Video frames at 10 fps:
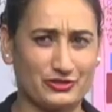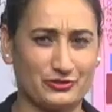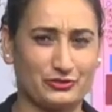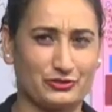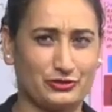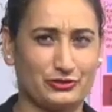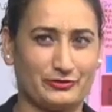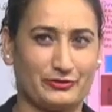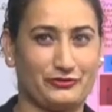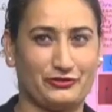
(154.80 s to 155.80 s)
to do
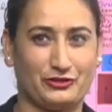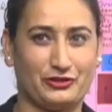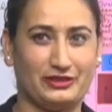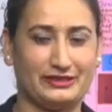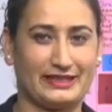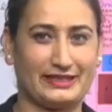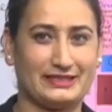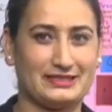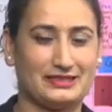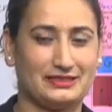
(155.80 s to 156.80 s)
before
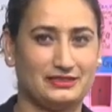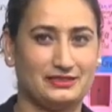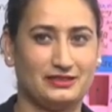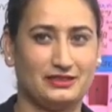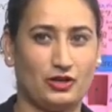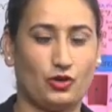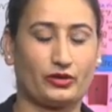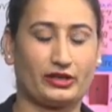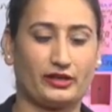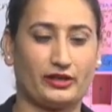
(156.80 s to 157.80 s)
this?
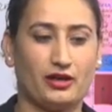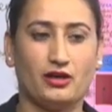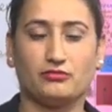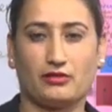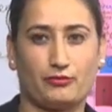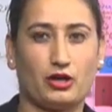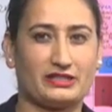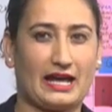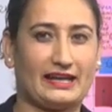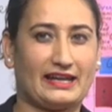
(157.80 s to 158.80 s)
Okay, but
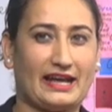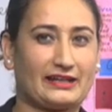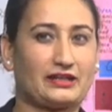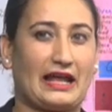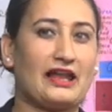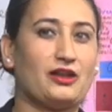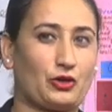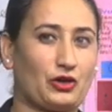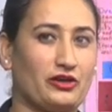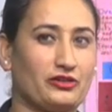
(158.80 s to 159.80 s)
I like yellow
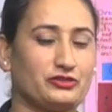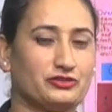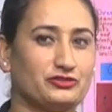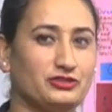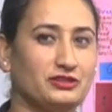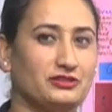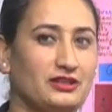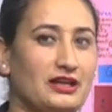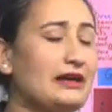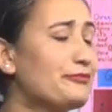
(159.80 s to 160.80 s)
color. Do you know?
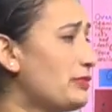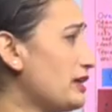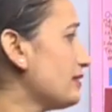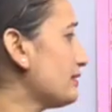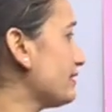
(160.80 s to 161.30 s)
But